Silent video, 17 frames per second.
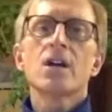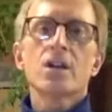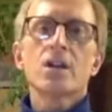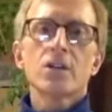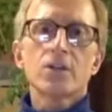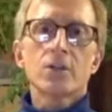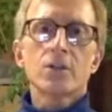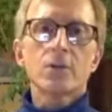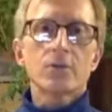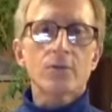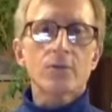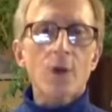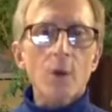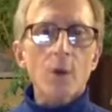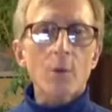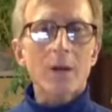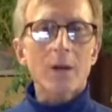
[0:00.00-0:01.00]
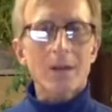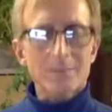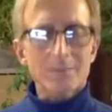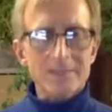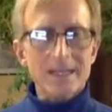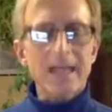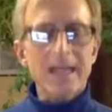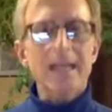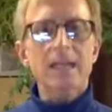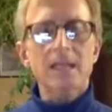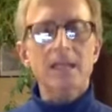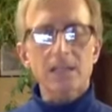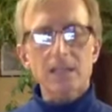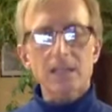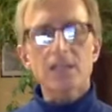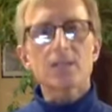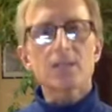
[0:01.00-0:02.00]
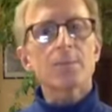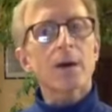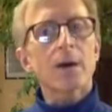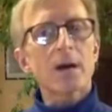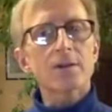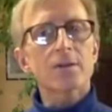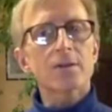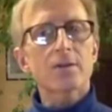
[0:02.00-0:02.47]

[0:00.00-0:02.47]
you'll know what I'm saying in each posture.